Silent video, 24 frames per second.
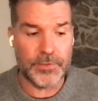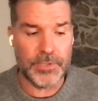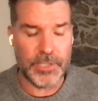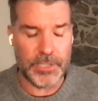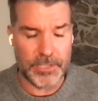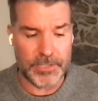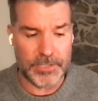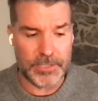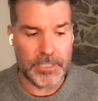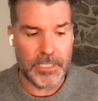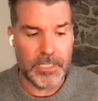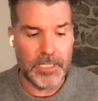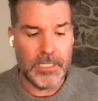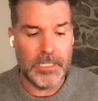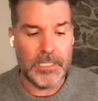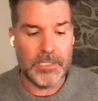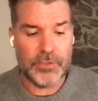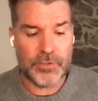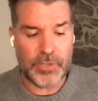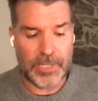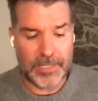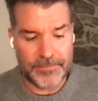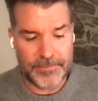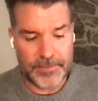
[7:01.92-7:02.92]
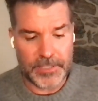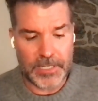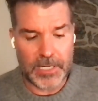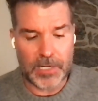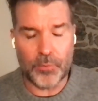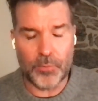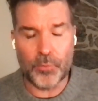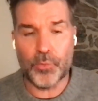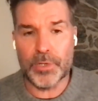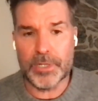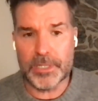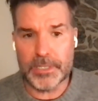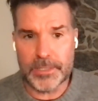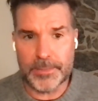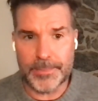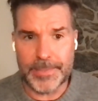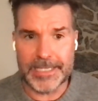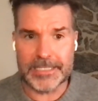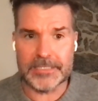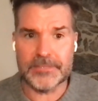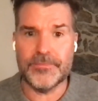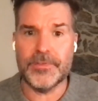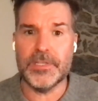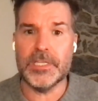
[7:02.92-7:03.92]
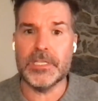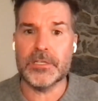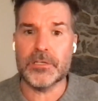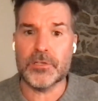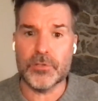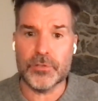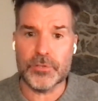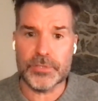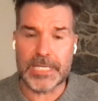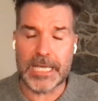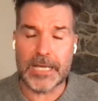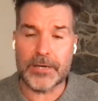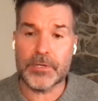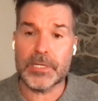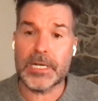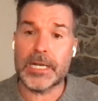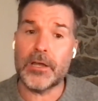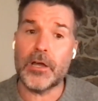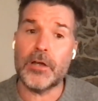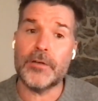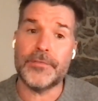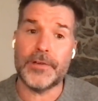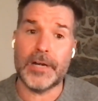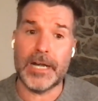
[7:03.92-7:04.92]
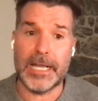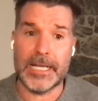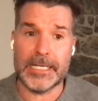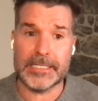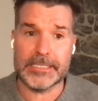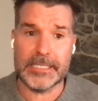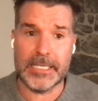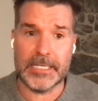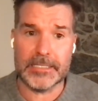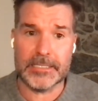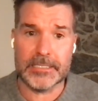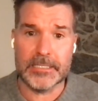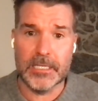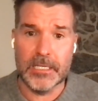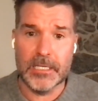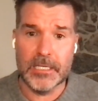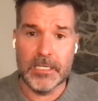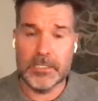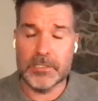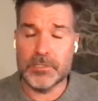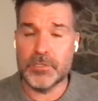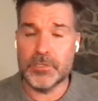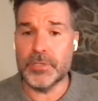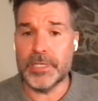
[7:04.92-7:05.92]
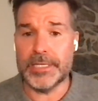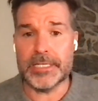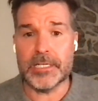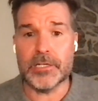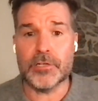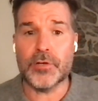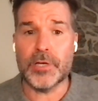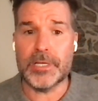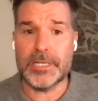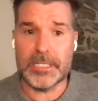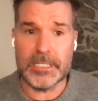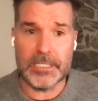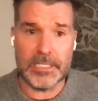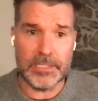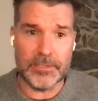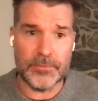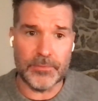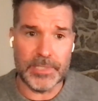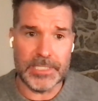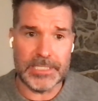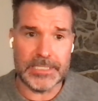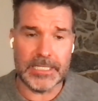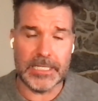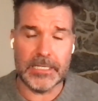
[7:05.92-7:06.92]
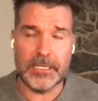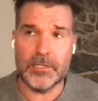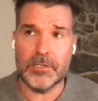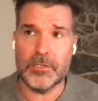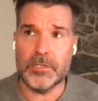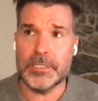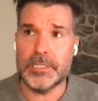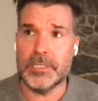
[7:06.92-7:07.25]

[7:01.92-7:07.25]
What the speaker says: years trying to figure out what are the best vehicles, how could I offer access to like accredited retail,